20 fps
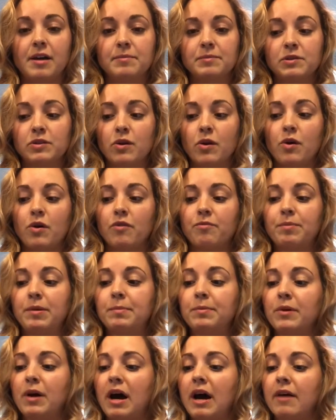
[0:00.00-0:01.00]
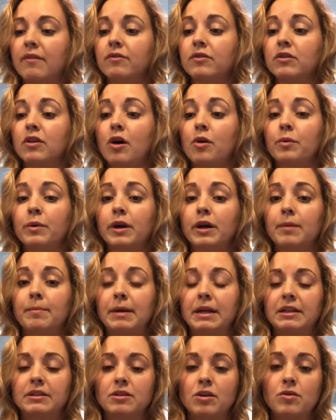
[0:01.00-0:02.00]
So if people have lower
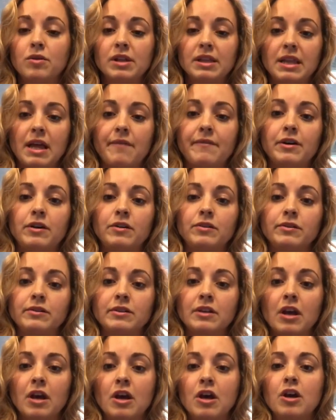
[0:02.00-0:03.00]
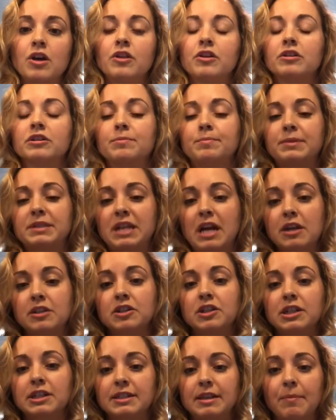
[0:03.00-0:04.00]
melatonin levels, there's
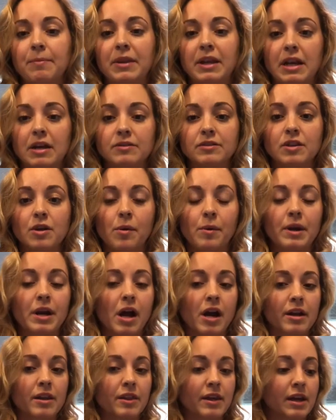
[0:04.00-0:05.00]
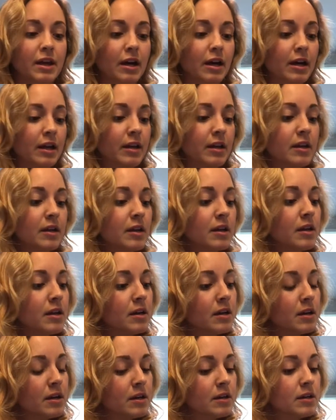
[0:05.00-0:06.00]
potentially something else going on in the gut.
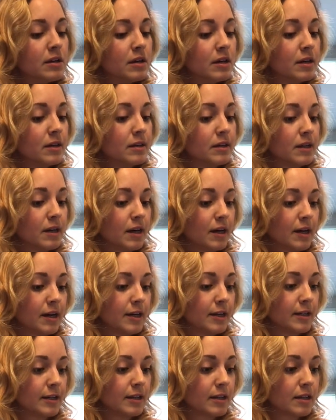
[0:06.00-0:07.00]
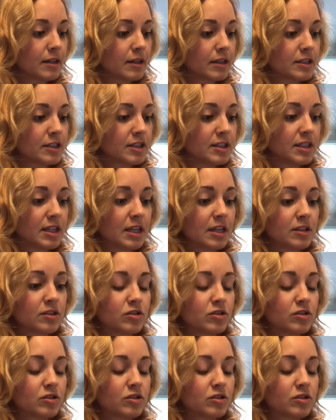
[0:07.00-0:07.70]
Let's see.